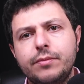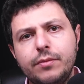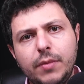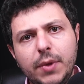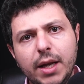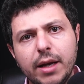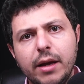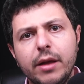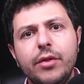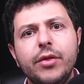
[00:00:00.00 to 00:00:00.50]

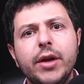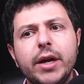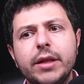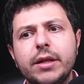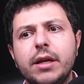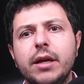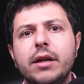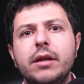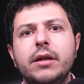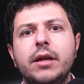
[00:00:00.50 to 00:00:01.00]
And that
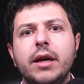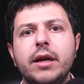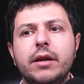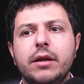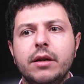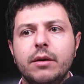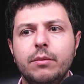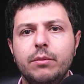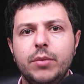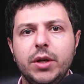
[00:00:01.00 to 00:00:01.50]
can again
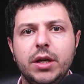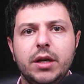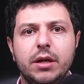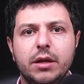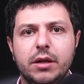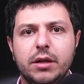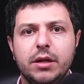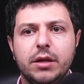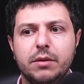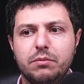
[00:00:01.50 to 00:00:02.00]
be
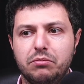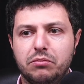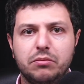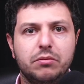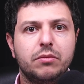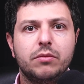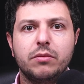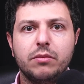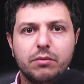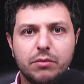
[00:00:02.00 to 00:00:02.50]
uh,
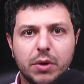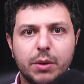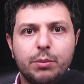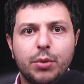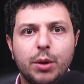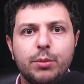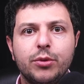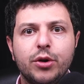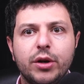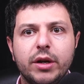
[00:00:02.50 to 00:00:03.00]
a
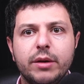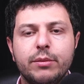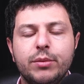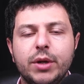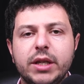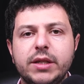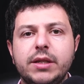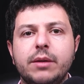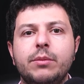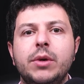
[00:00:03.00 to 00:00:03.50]
pulmonary
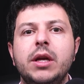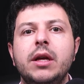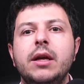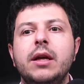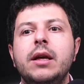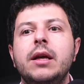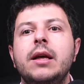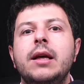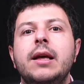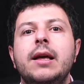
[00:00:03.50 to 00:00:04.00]
embolism.
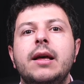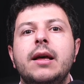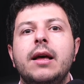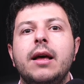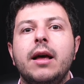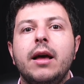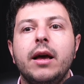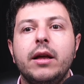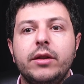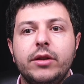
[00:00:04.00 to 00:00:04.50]

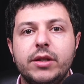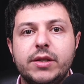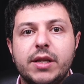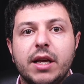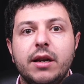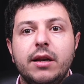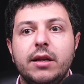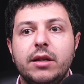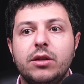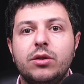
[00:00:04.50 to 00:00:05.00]
And this can
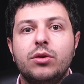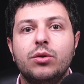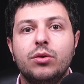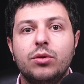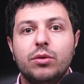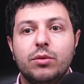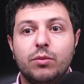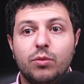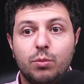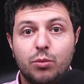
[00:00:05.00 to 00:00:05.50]
lead to
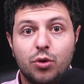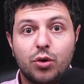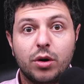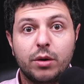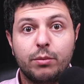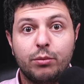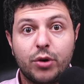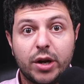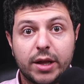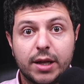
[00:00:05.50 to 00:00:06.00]
more
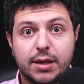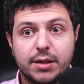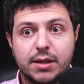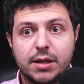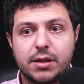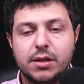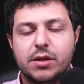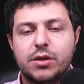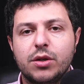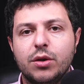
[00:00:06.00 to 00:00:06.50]
breathlessness.
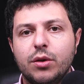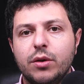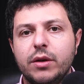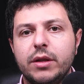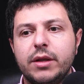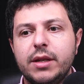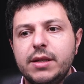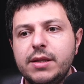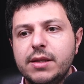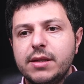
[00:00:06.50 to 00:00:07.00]
So,
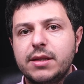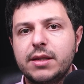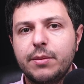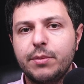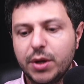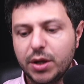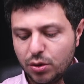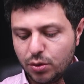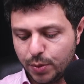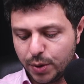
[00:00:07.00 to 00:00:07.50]
this is something
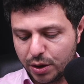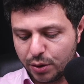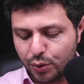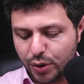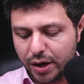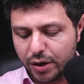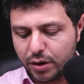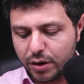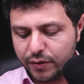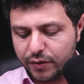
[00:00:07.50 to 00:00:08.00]
to be aware
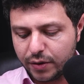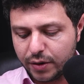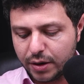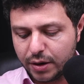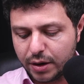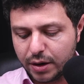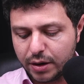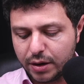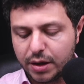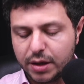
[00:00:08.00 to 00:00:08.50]
of.
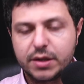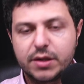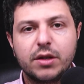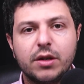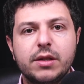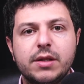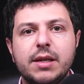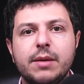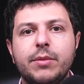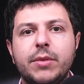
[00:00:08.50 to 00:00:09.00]
It's not
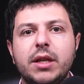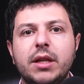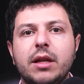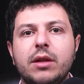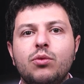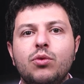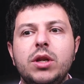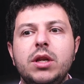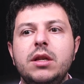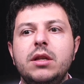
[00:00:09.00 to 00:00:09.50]
something that we
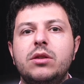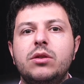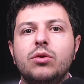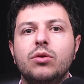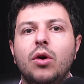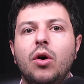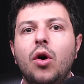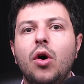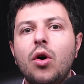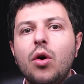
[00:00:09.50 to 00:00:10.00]
need to
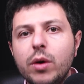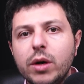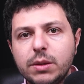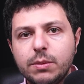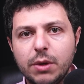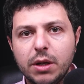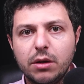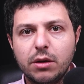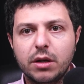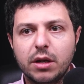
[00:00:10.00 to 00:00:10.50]
always be
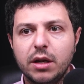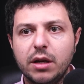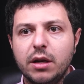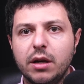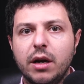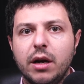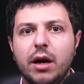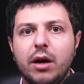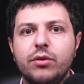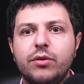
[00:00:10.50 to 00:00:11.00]
looking
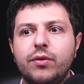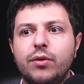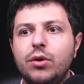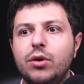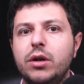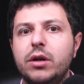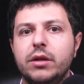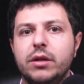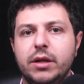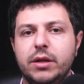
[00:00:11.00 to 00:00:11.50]
out for, that